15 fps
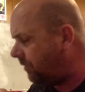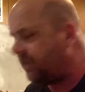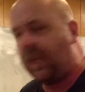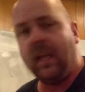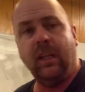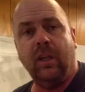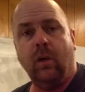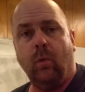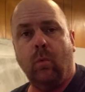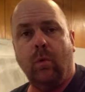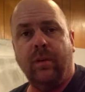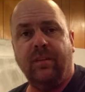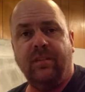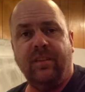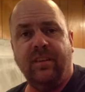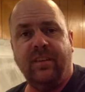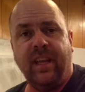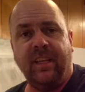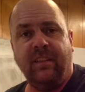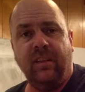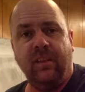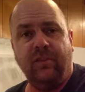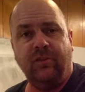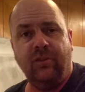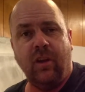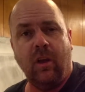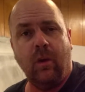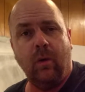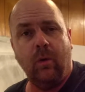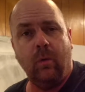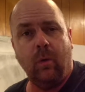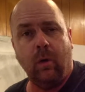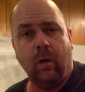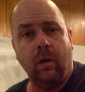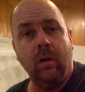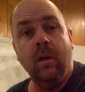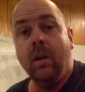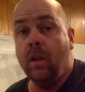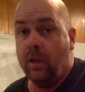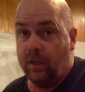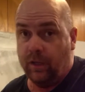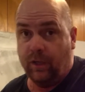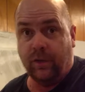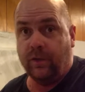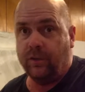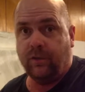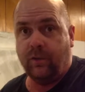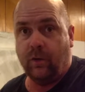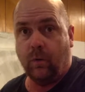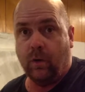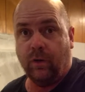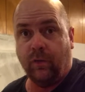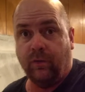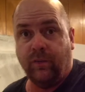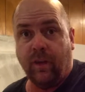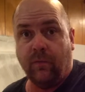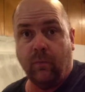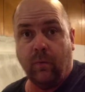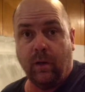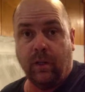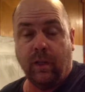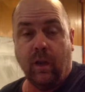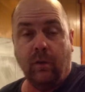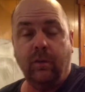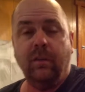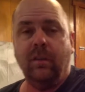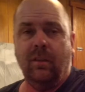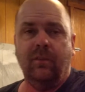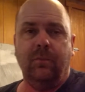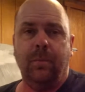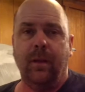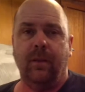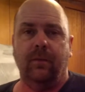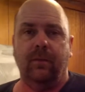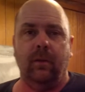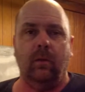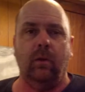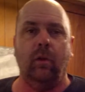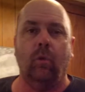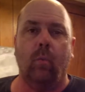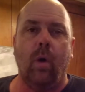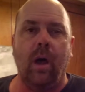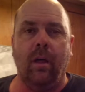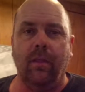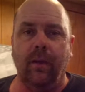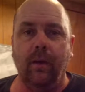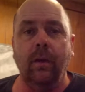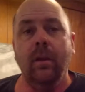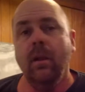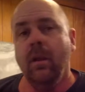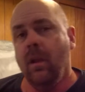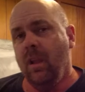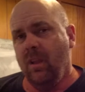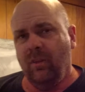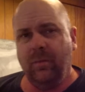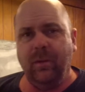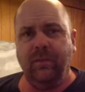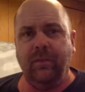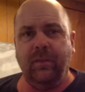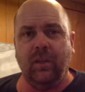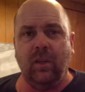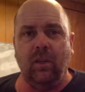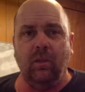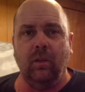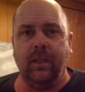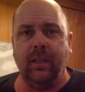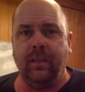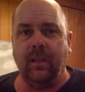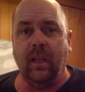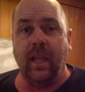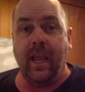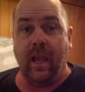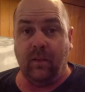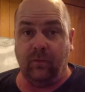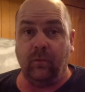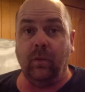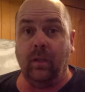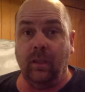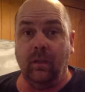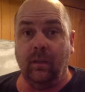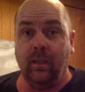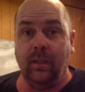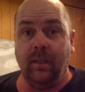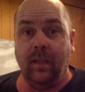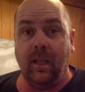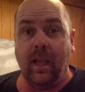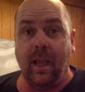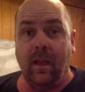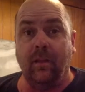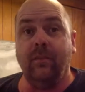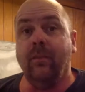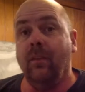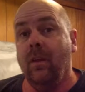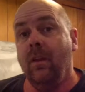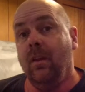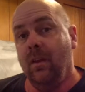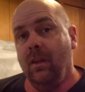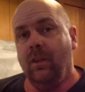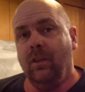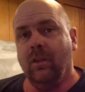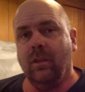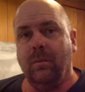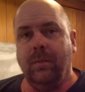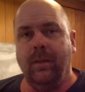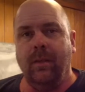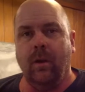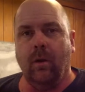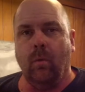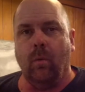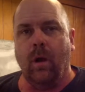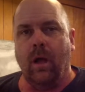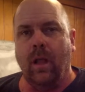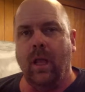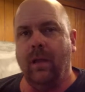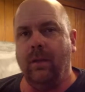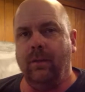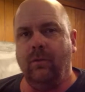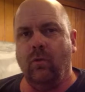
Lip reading: got little ones to take to the show, or you yourself want to go. You're going to spend a little while there. Especially if you're going to look at the layouts, really look at the layouts. You're going to be there a while. I